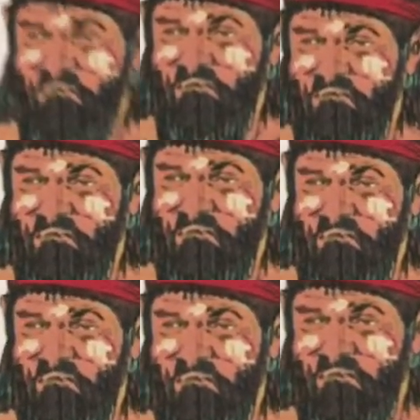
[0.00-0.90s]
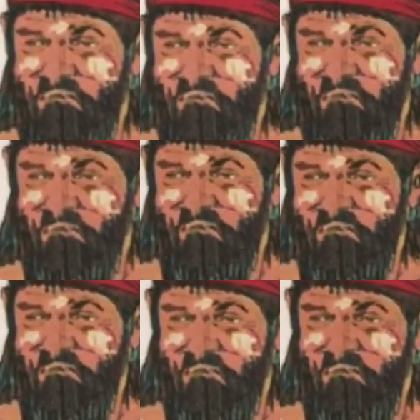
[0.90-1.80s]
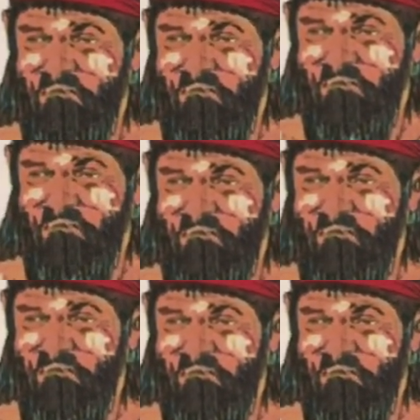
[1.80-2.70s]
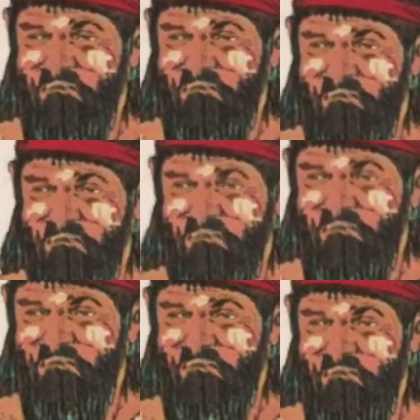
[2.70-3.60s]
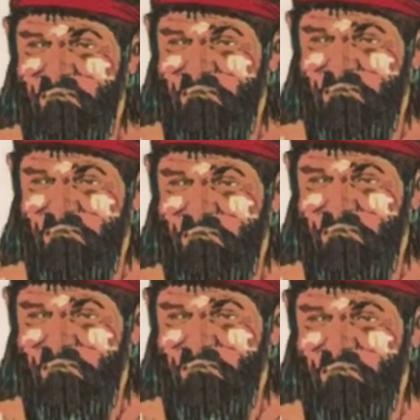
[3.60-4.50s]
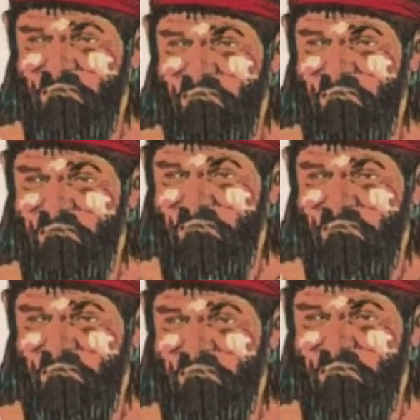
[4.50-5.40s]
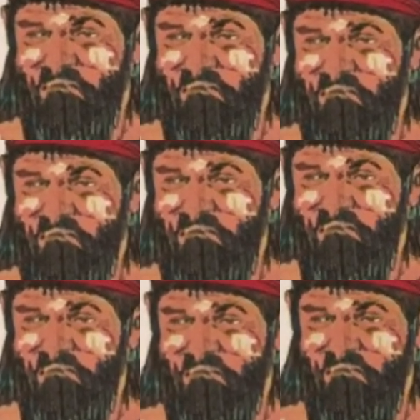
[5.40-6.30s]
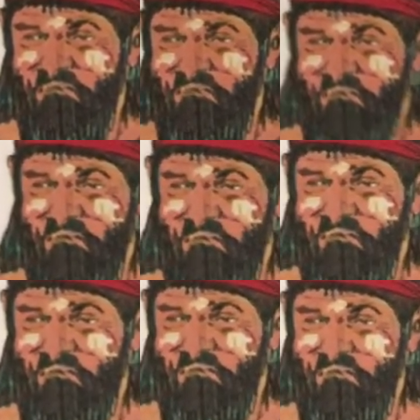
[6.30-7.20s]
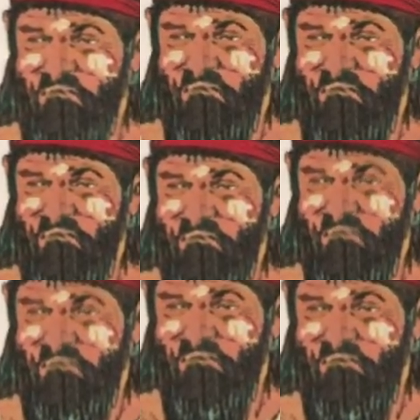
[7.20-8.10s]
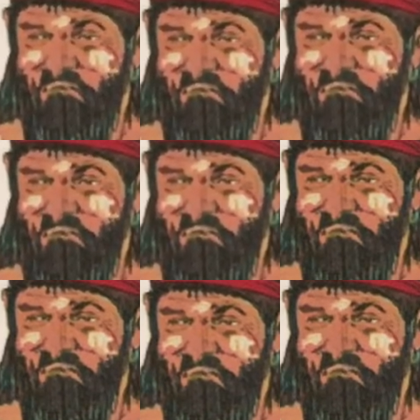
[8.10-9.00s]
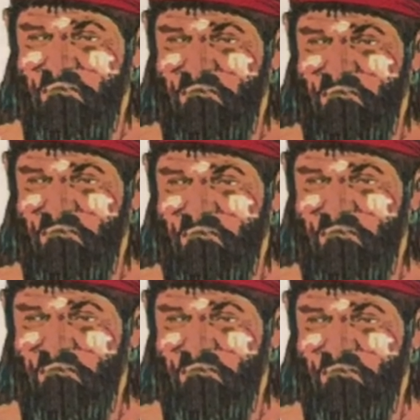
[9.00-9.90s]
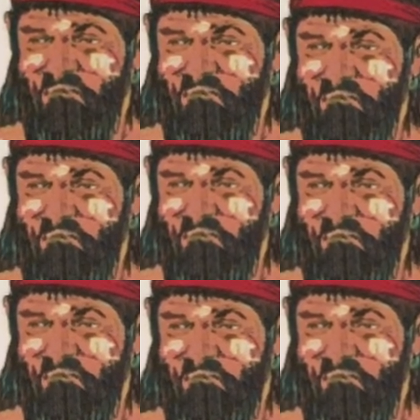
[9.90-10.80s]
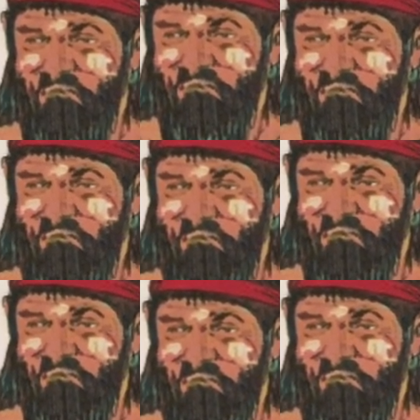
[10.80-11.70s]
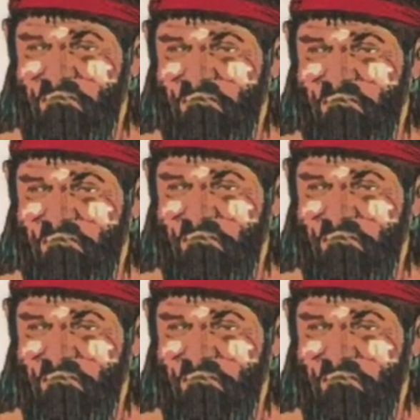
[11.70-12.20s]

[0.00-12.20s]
So he dips under the water, comes up, still has the leprosy spots. He goes under again for a 2nd time, 2 times,